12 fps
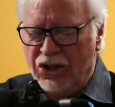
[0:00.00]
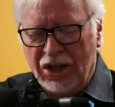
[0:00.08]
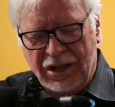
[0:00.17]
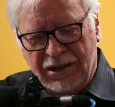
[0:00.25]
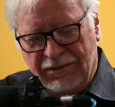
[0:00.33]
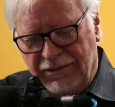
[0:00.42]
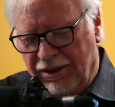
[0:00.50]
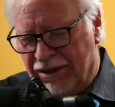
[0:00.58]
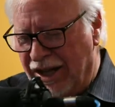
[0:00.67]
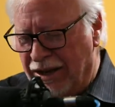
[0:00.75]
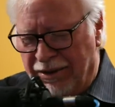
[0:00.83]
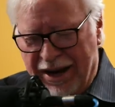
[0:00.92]
just
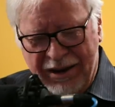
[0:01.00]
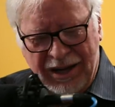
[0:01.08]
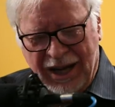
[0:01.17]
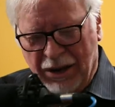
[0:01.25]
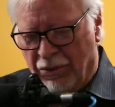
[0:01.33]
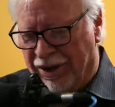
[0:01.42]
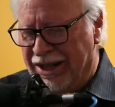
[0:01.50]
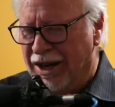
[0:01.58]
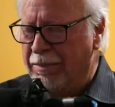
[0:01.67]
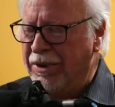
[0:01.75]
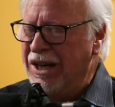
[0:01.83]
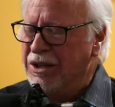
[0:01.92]
looking around at like what
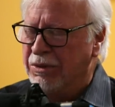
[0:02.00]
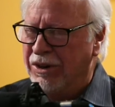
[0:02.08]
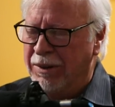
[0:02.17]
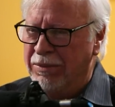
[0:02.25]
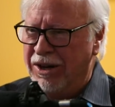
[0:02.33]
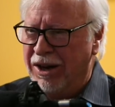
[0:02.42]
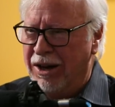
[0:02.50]
companies were up